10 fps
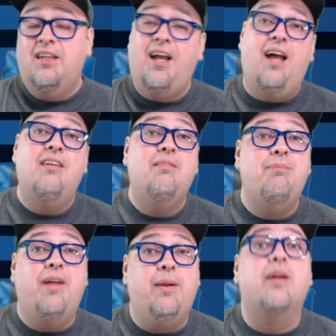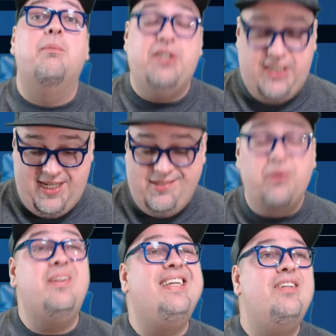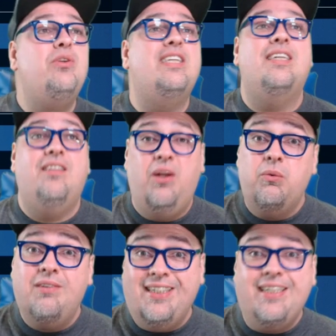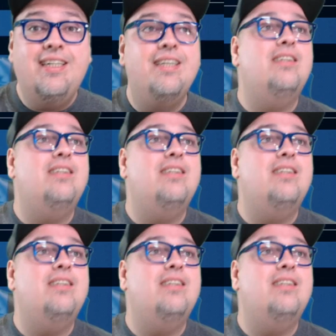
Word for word: not 100%. Don't use it. Don't need it.